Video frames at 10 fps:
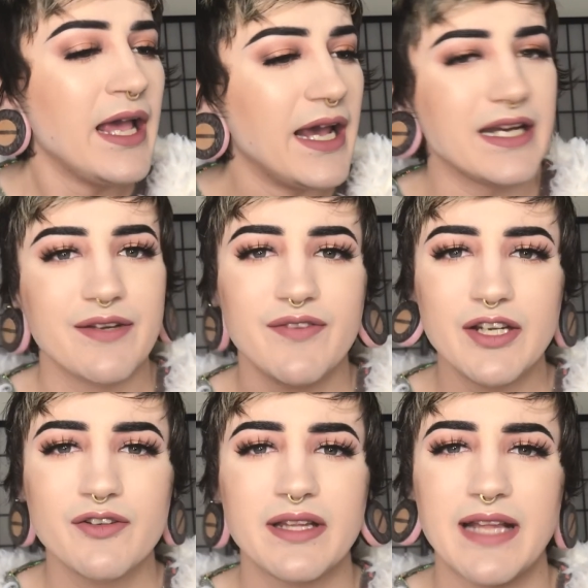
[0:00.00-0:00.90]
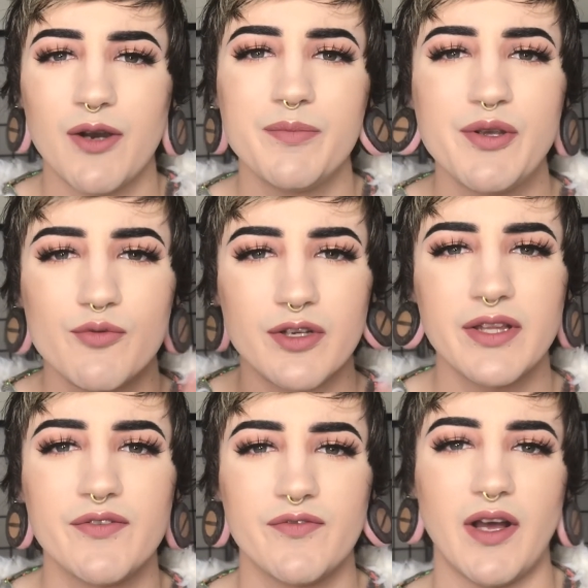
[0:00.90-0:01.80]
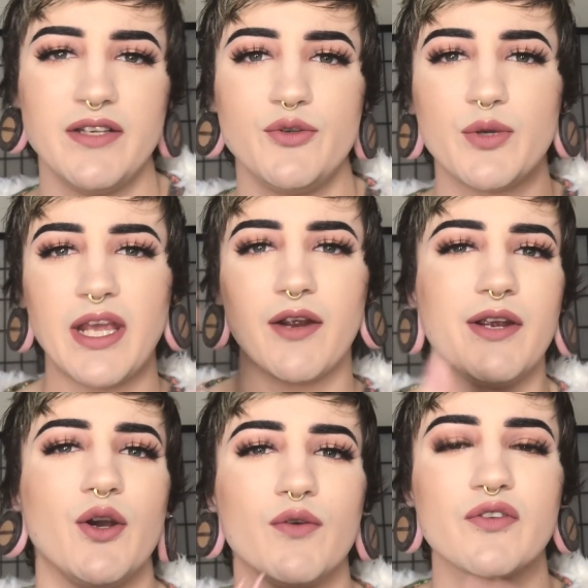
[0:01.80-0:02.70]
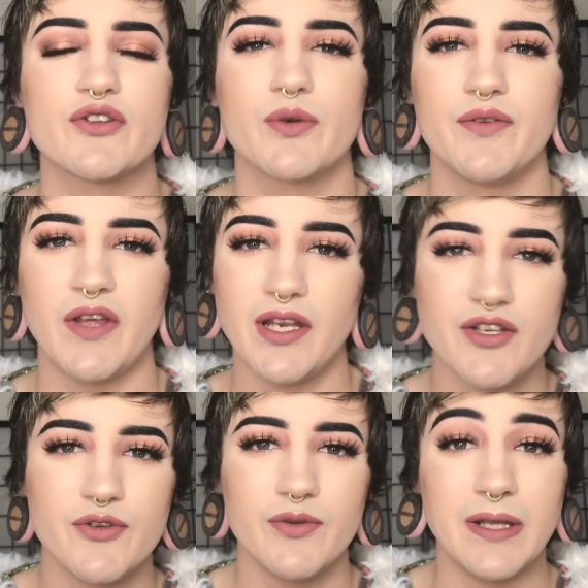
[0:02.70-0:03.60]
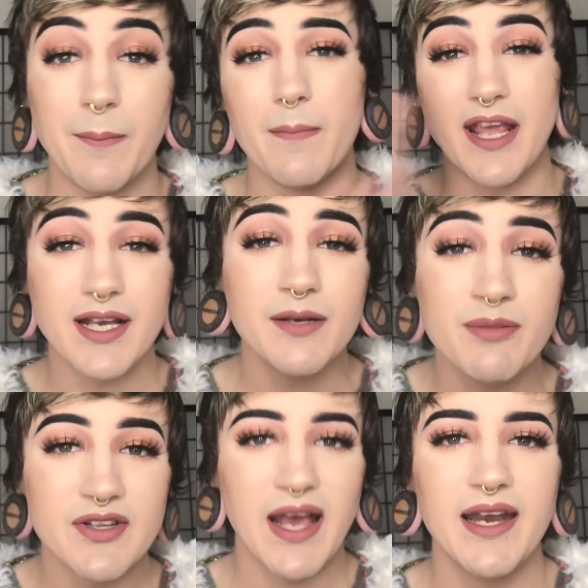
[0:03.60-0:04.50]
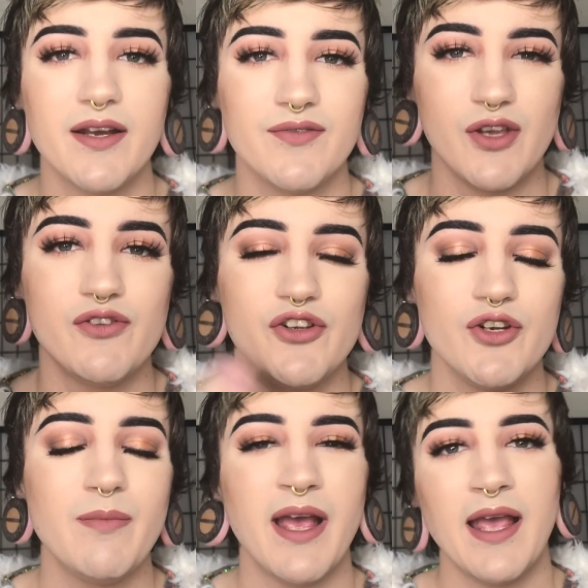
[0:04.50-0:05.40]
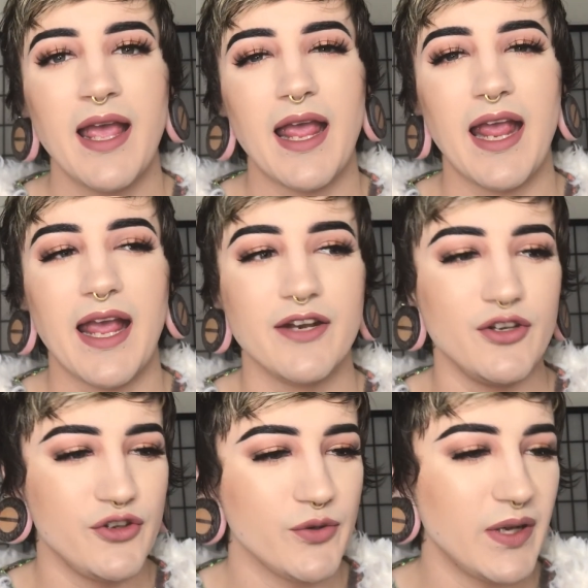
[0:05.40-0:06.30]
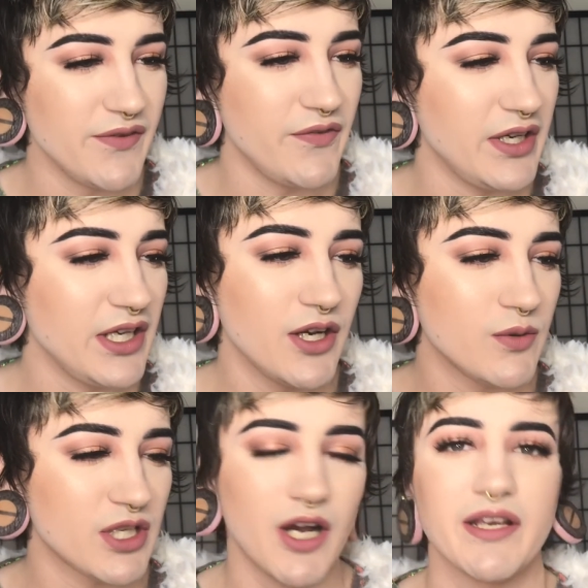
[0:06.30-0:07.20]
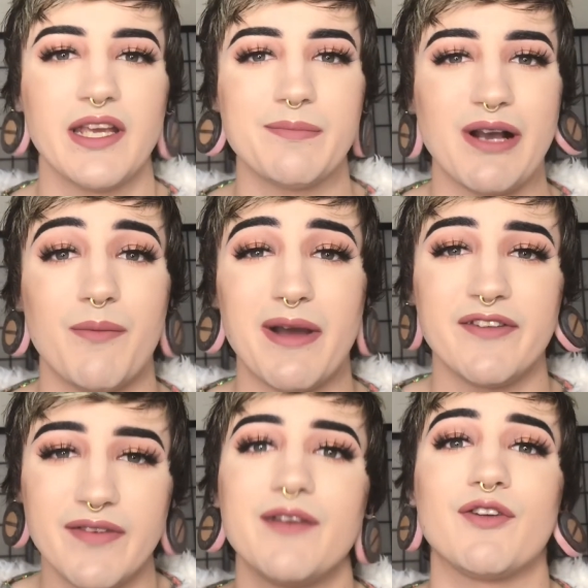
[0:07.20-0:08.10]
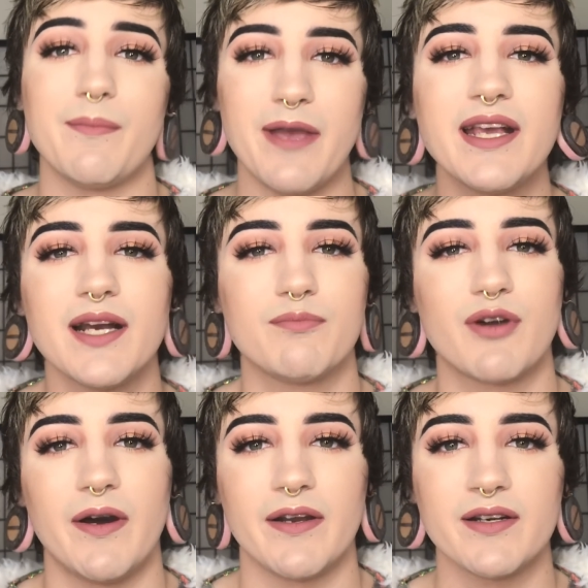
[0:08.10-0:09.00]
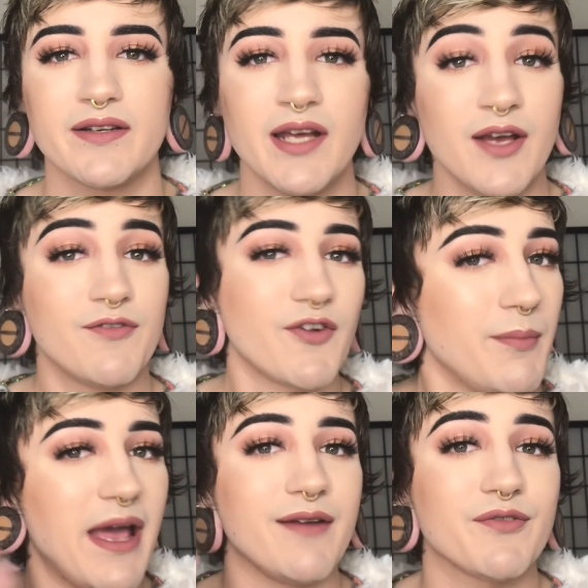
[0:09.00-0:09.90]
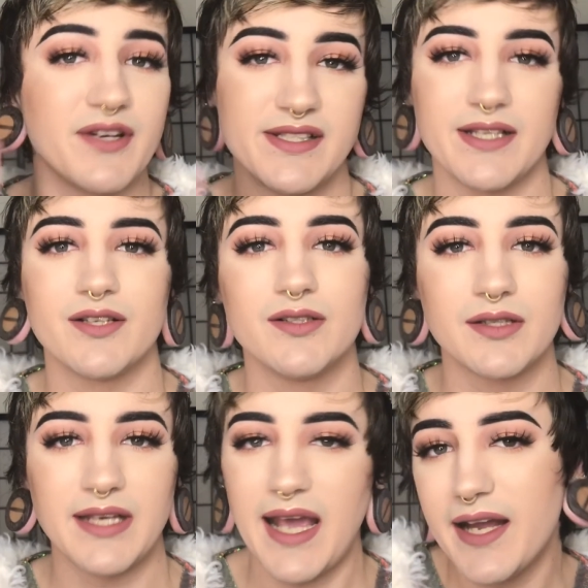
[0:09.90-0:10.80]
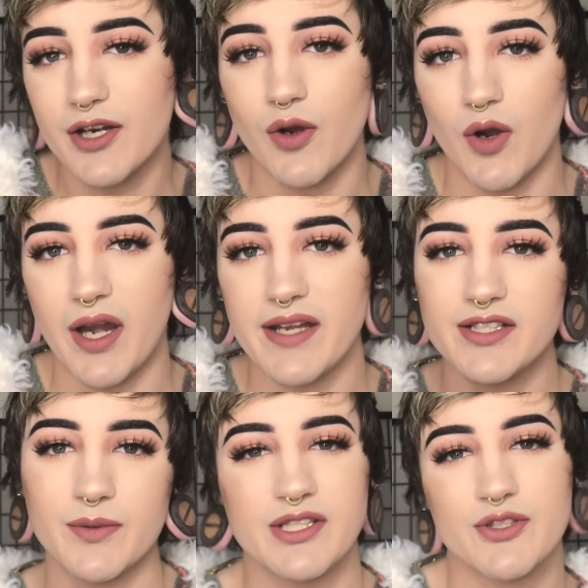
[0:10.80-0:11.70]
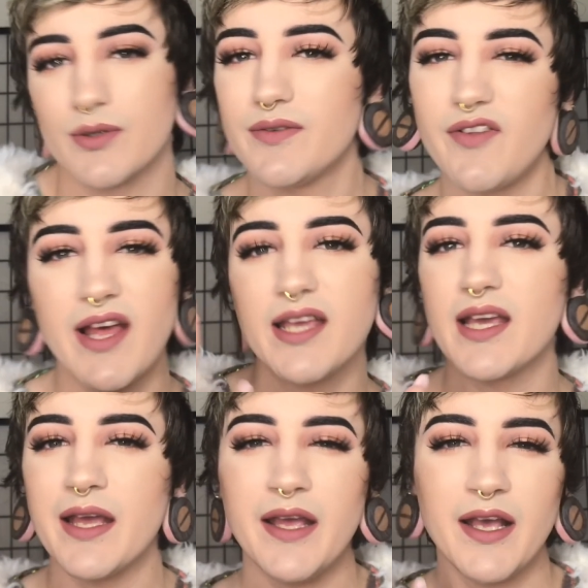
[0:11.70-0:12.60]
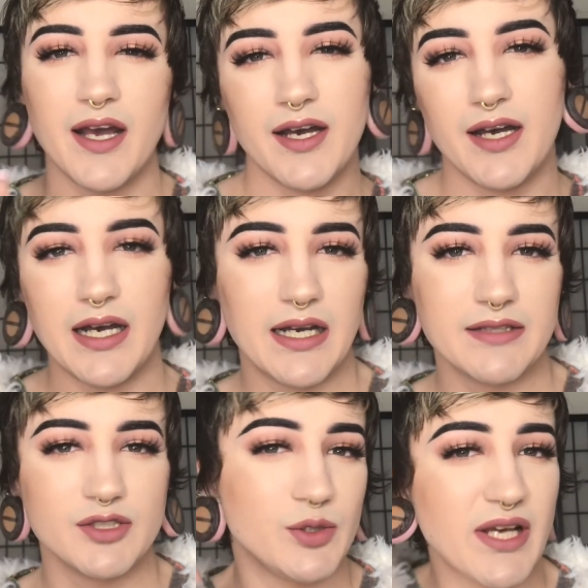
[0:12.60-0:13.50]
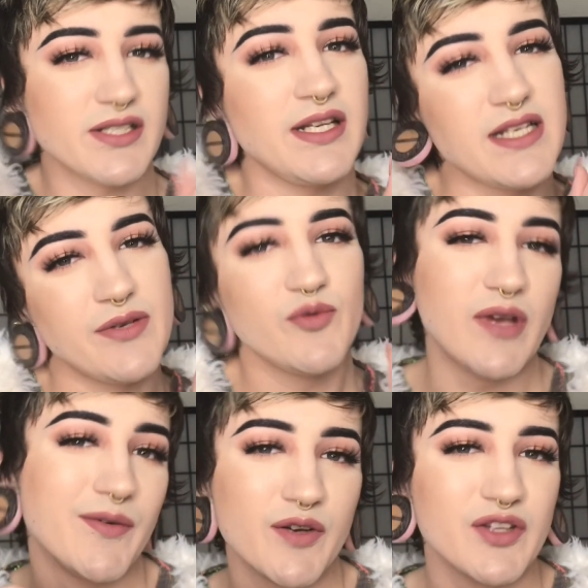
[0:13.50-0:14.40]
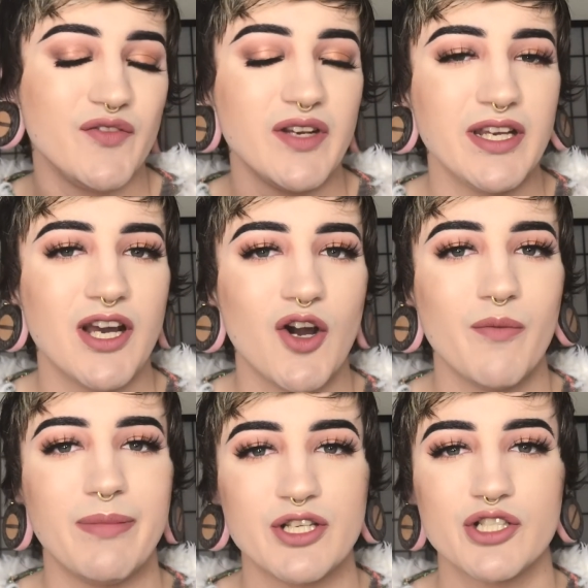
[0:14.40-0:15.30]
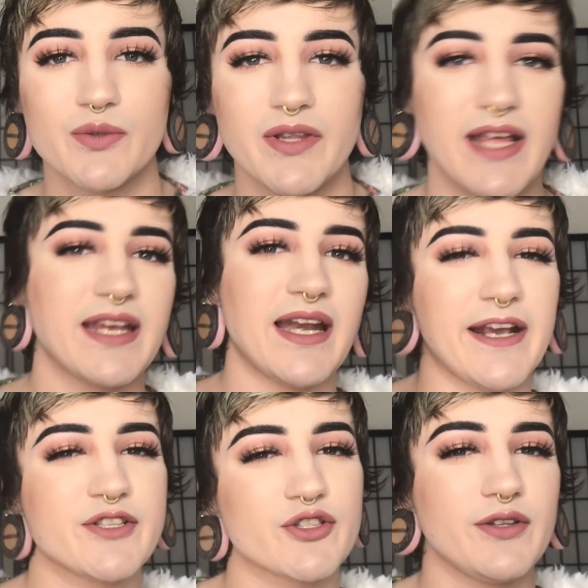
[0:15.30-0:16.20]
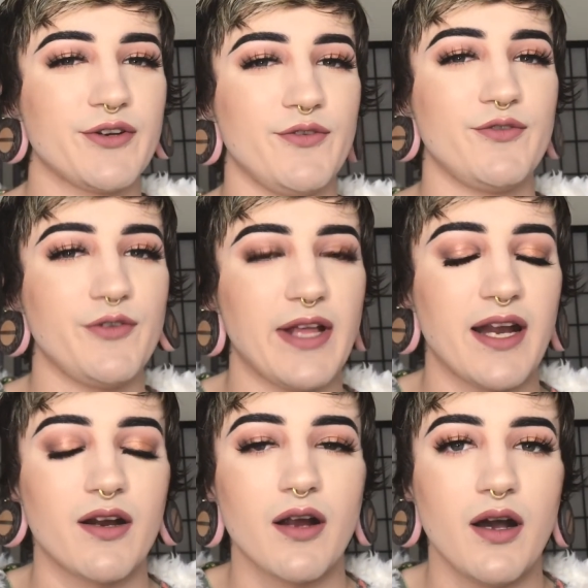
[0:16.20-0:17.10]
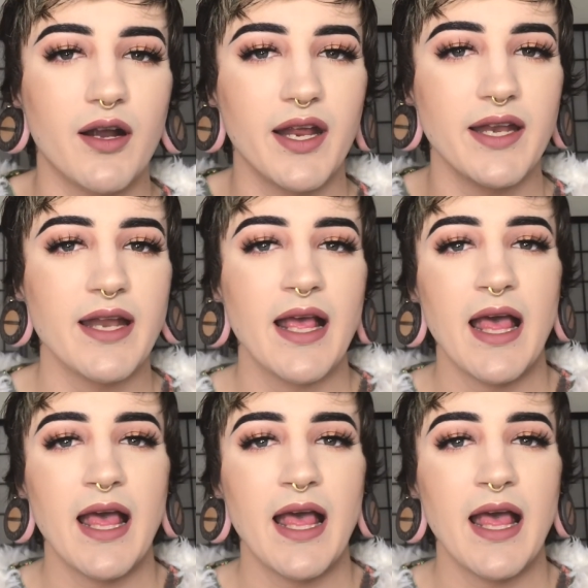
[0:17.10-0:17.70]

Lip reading: And I figured that that would be really fun to carry over sort of into the makeup side of YouTube and do a video talking about my favorite makeup product from every single category. So it's sort of like 2018 favorites video, but just with like an extra little flair on it.